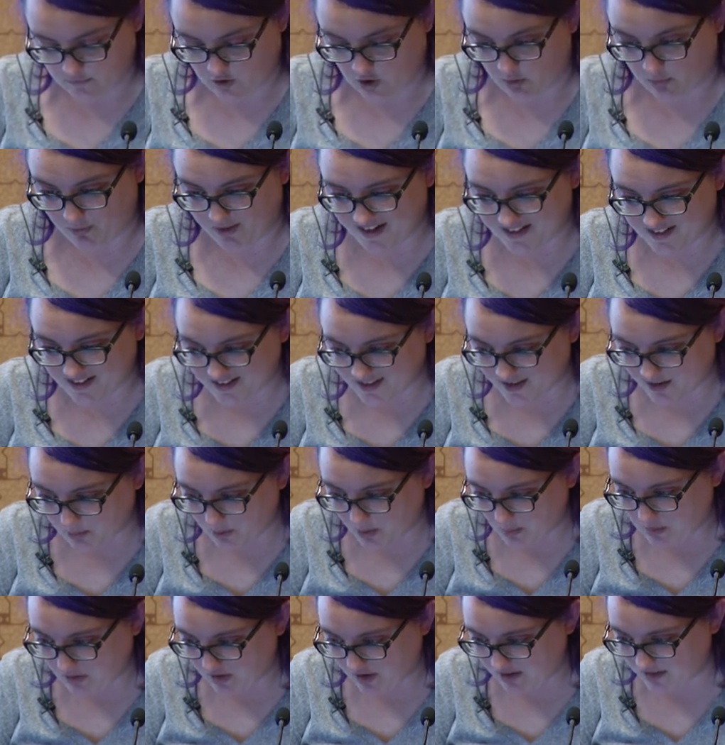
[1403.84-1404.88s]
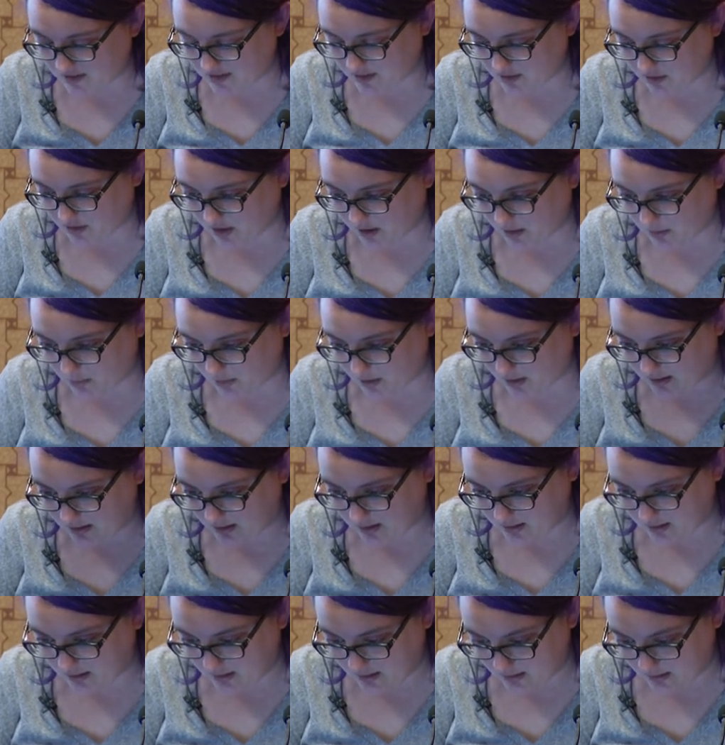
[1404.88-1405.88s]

Oh wait, does the website still not work?